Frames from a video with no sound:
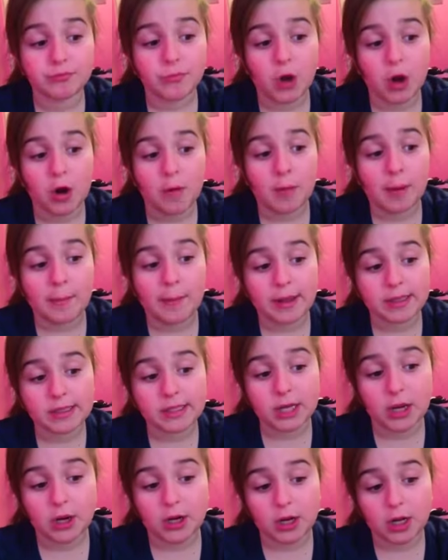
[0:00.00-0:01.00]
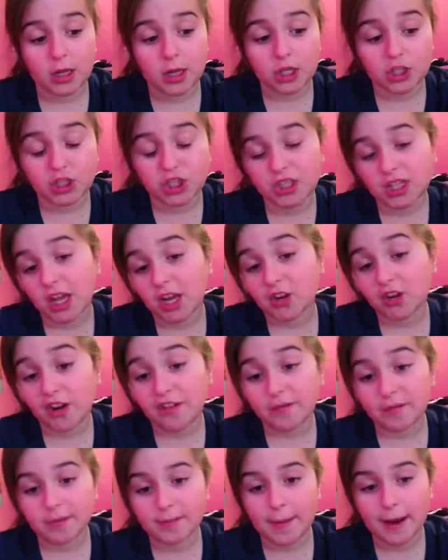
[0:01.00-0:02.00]
all my mascara collections. I don't
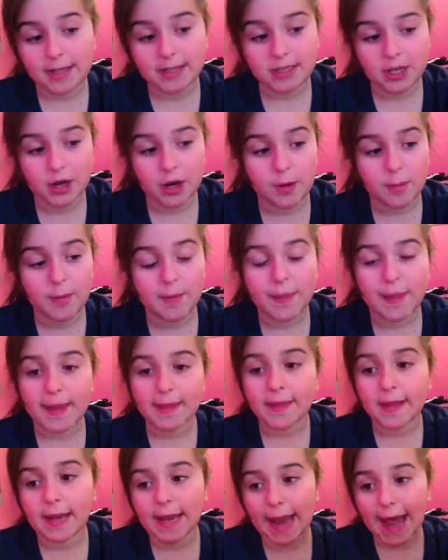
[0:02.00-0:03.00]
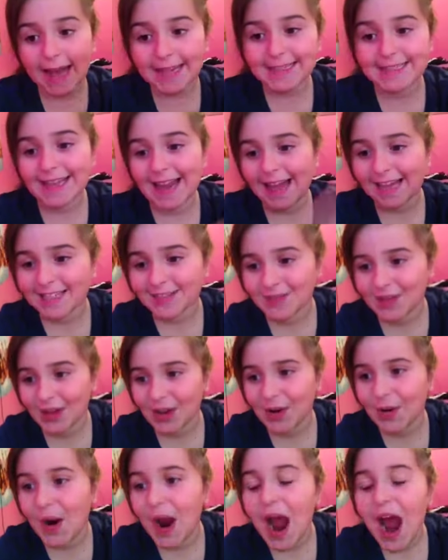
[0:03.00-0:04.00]
have any mascara, but then the next
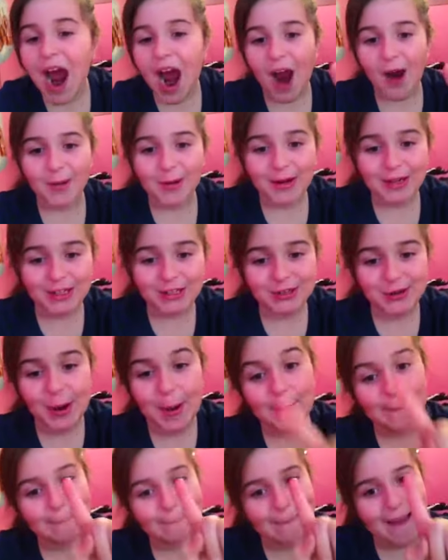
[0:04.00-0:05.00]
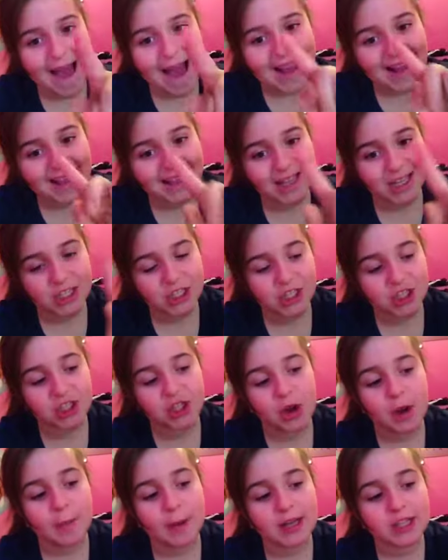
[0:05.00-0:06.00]
video, I want to do a MAC collection.
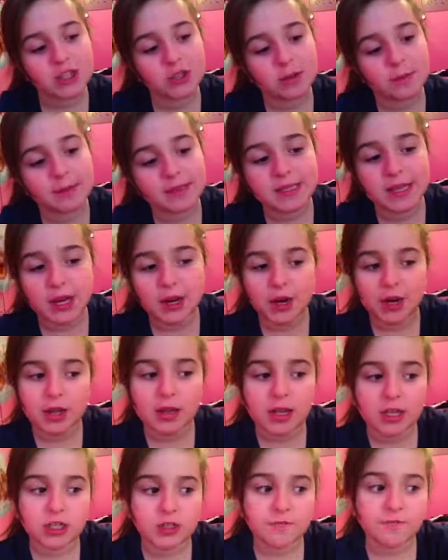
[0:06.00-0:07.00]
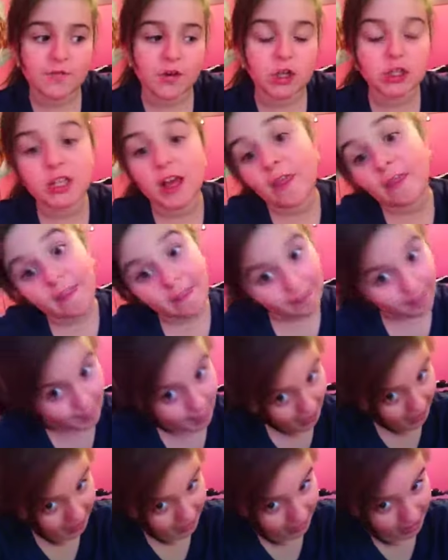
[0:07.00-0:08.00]
So I might do the mascara collection first and then the
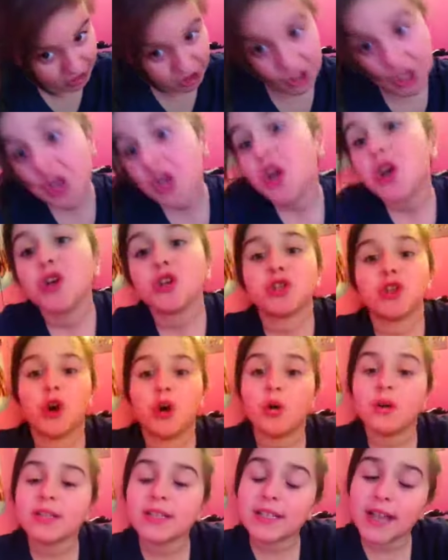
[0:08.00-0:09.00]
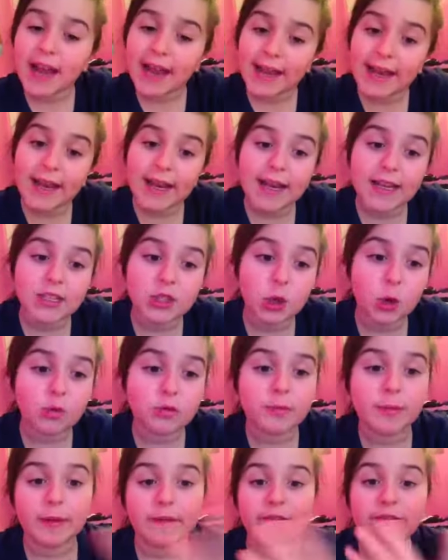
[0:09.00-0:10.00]
MAC collection. So today is
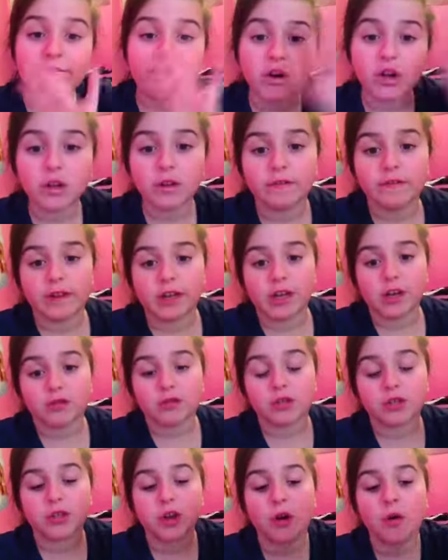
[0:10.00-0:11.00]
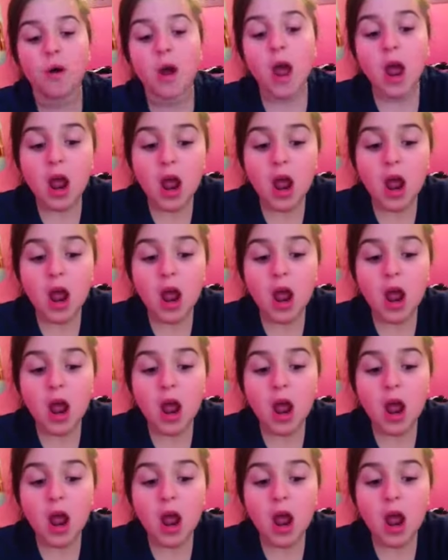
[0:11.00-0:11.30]
going to be full of videos. So